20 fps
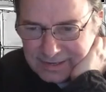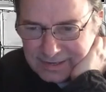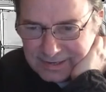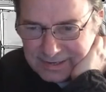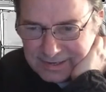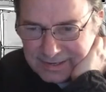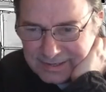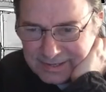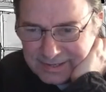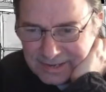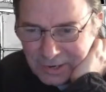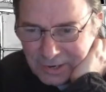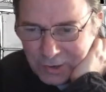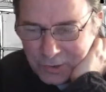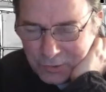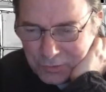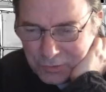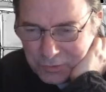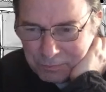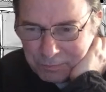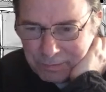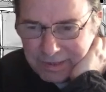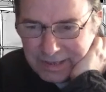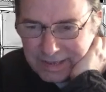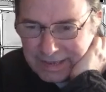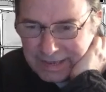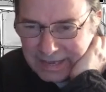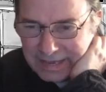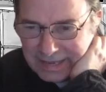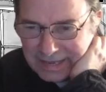the earth
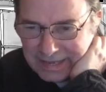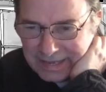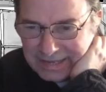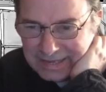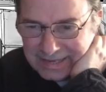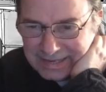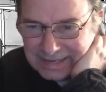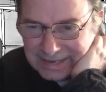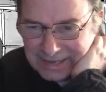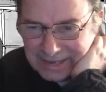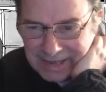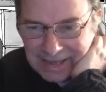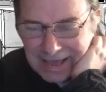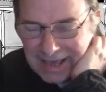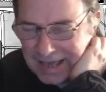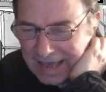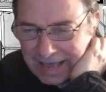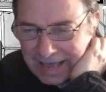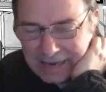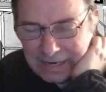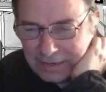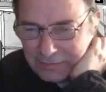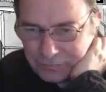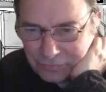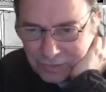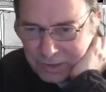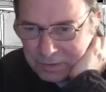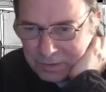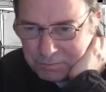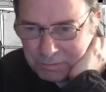being
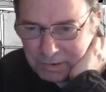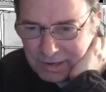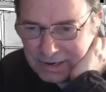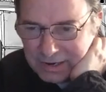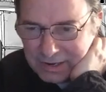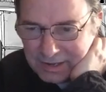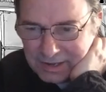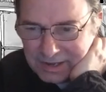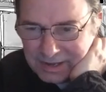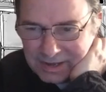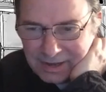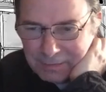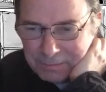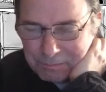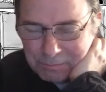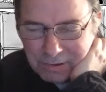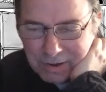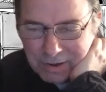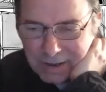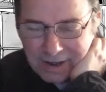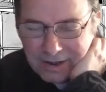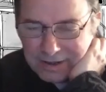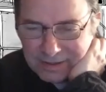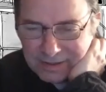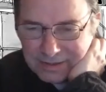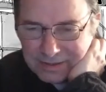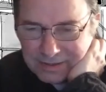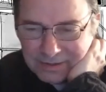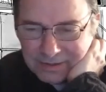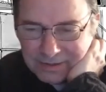anything but
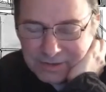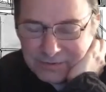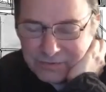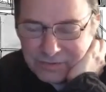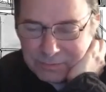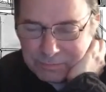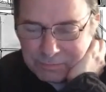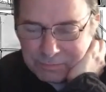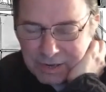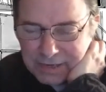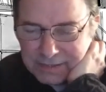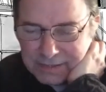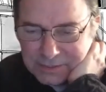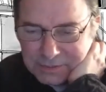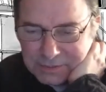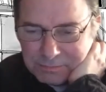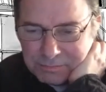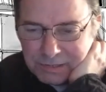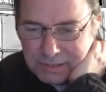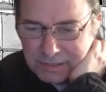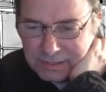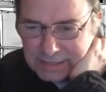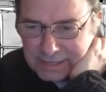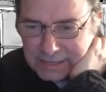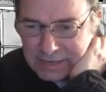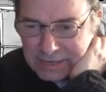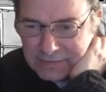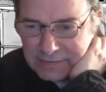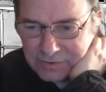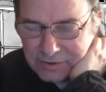even the
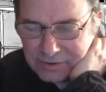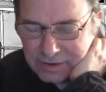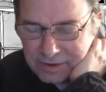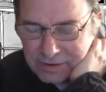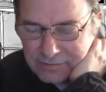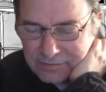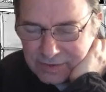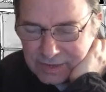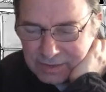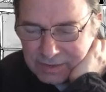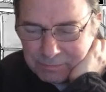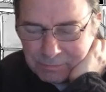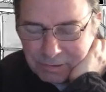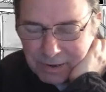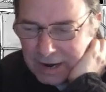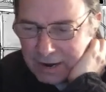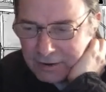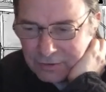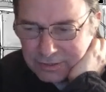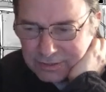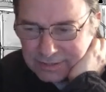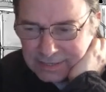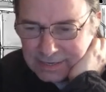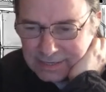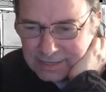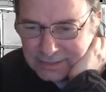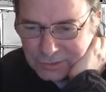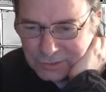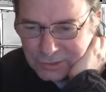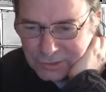possibility of a
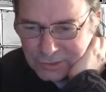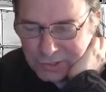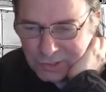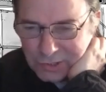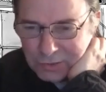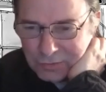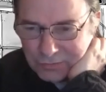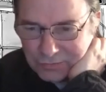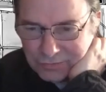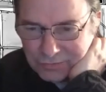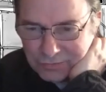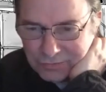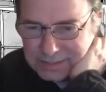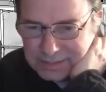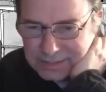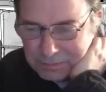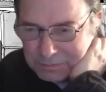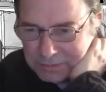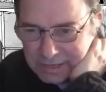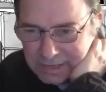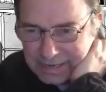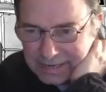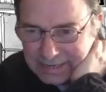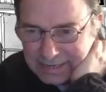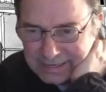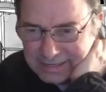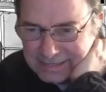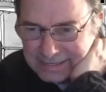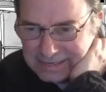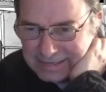paradise on earth seemed like
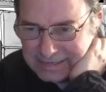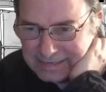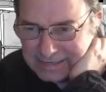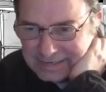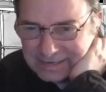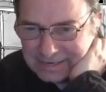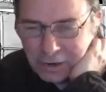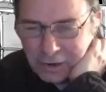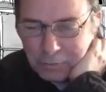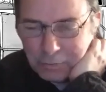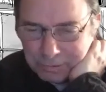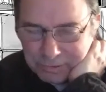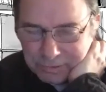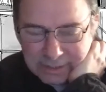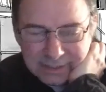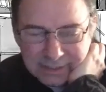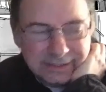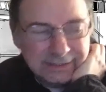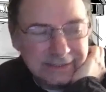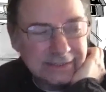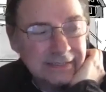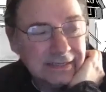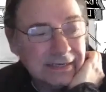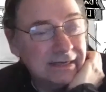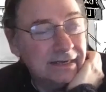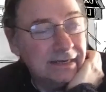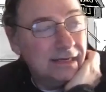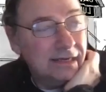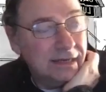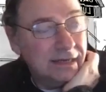hopeless.
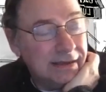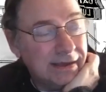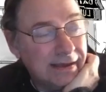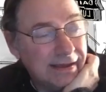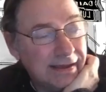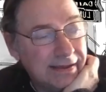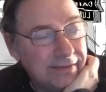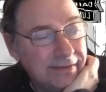And